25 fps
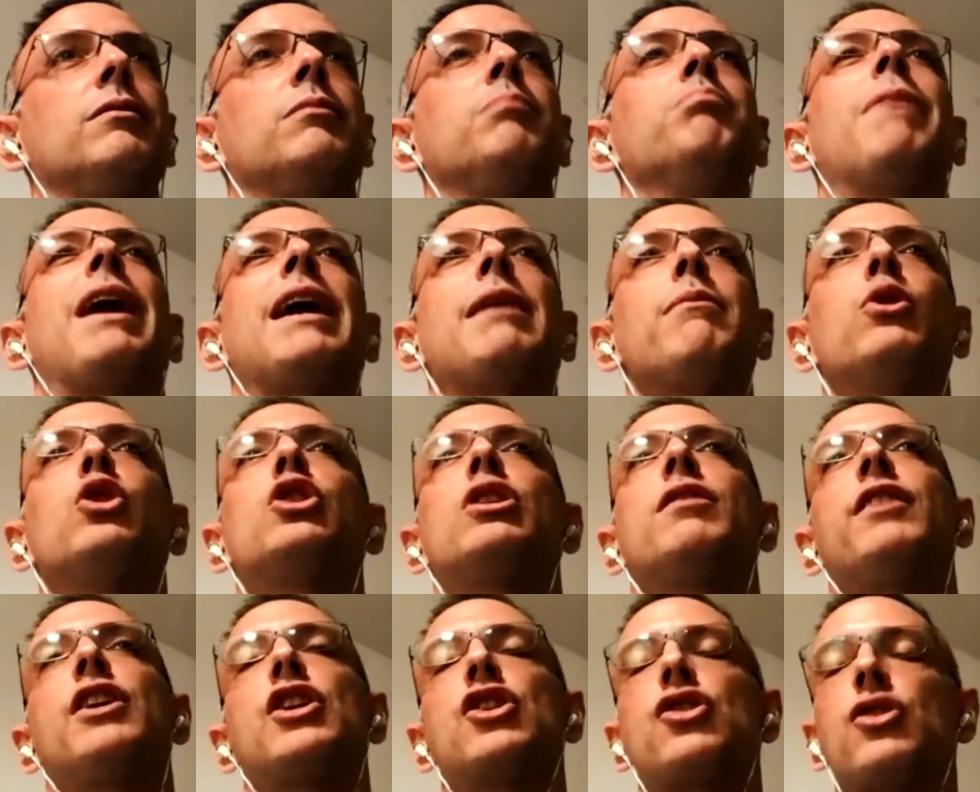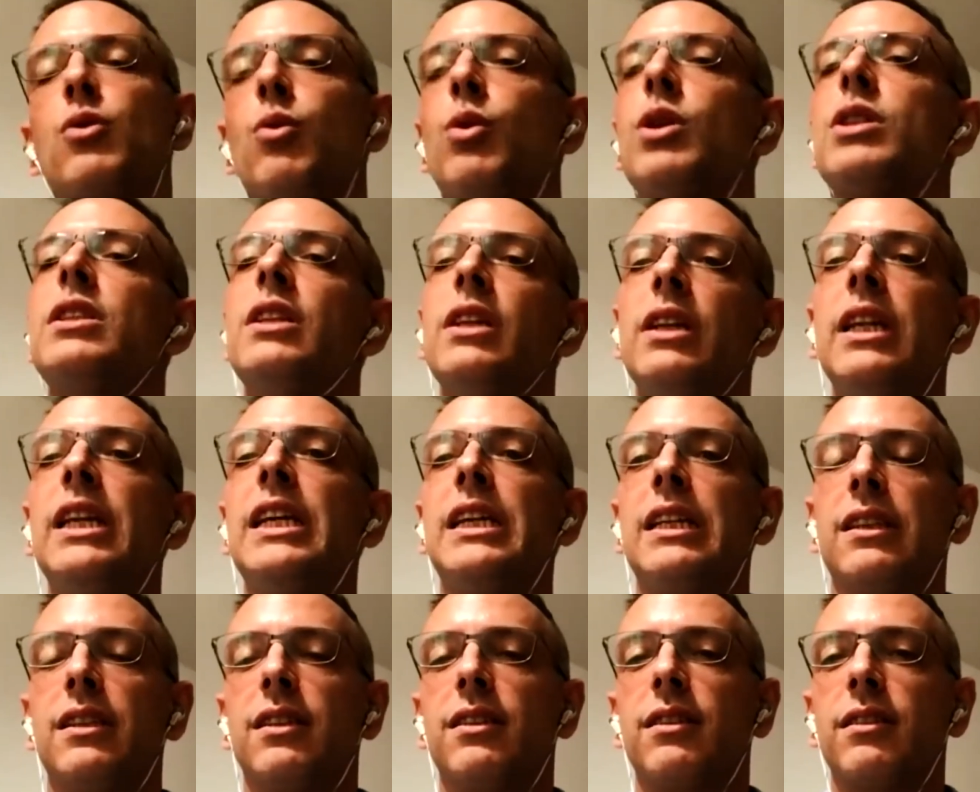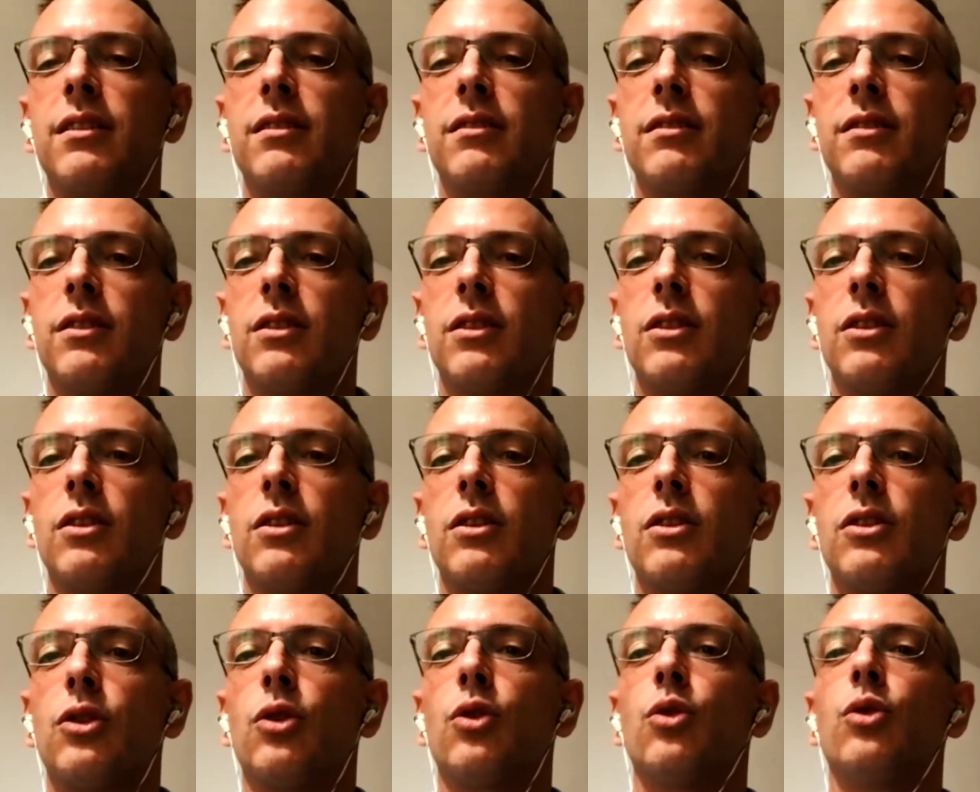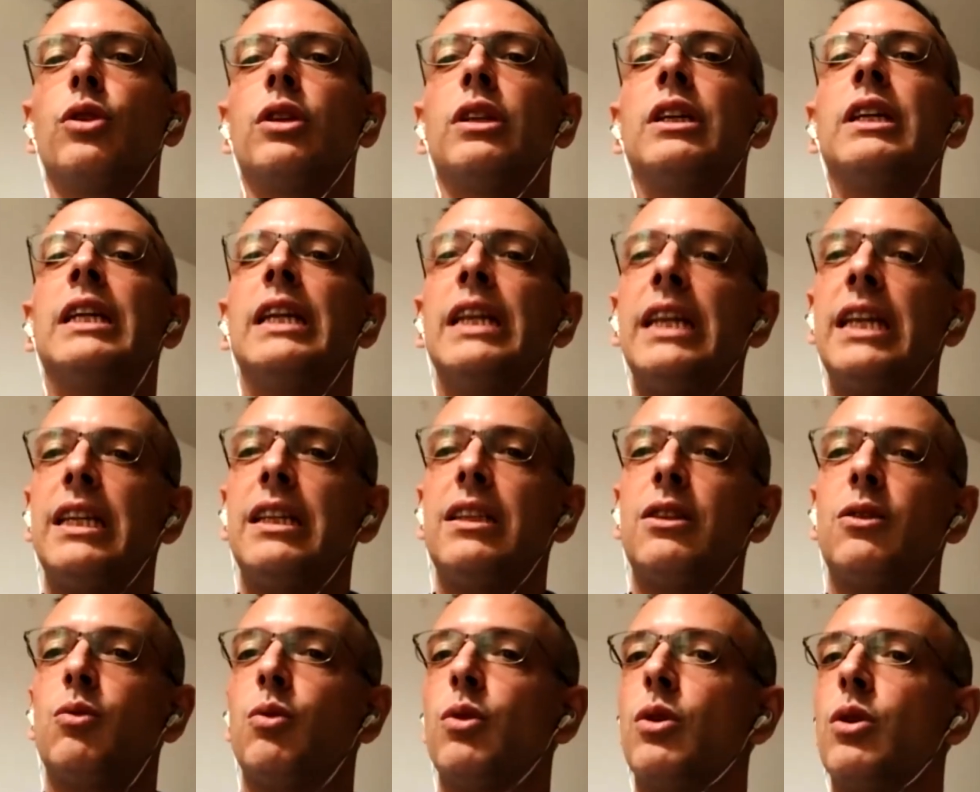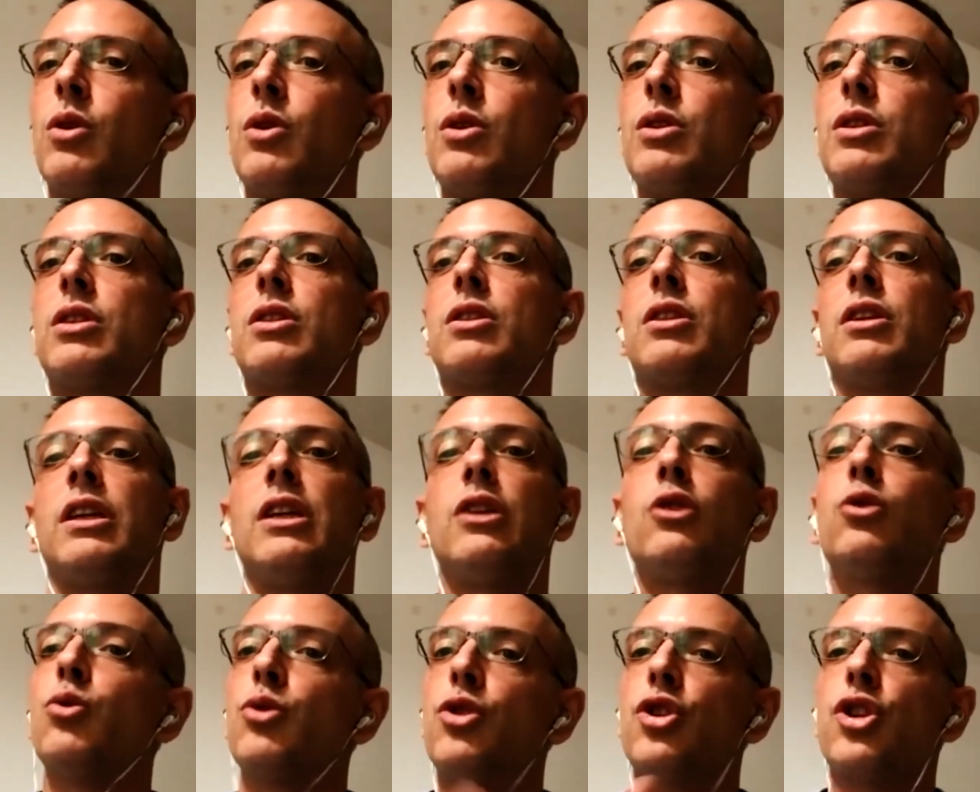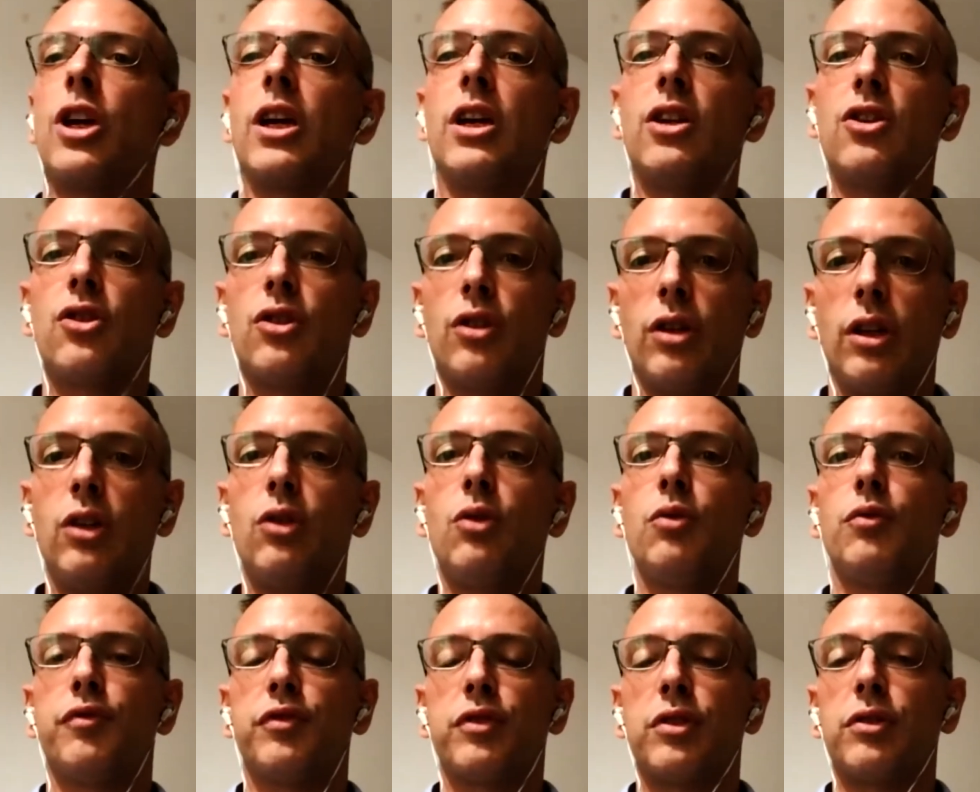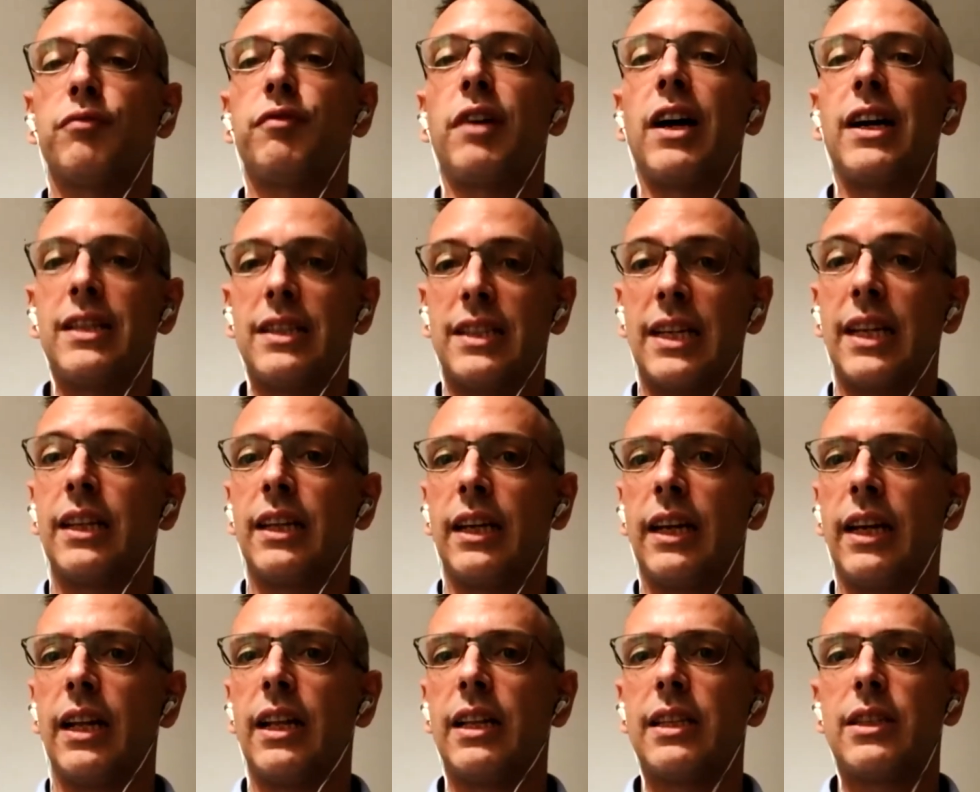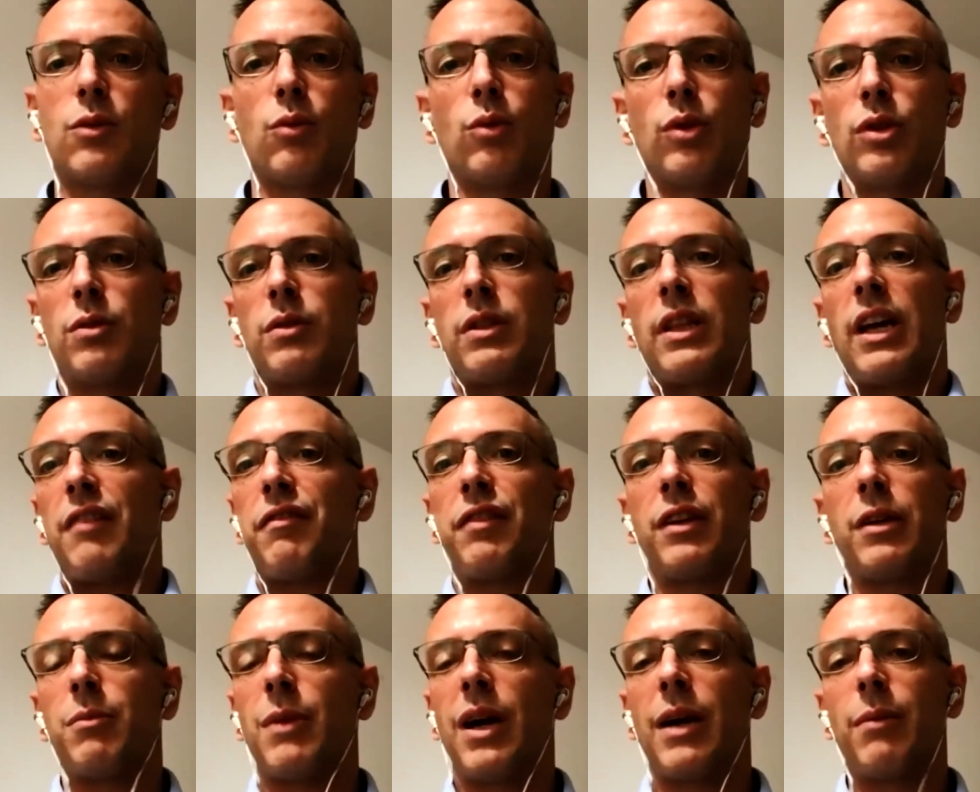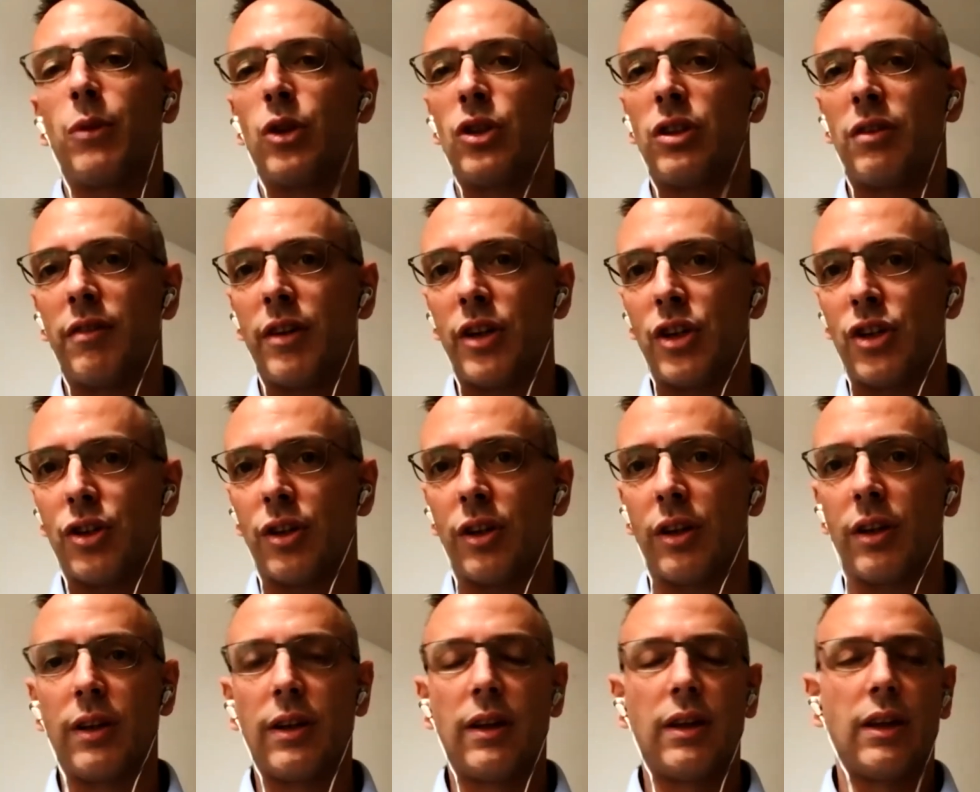My motivation was the need. So the need to change, the need to find something else was definitely my motivation.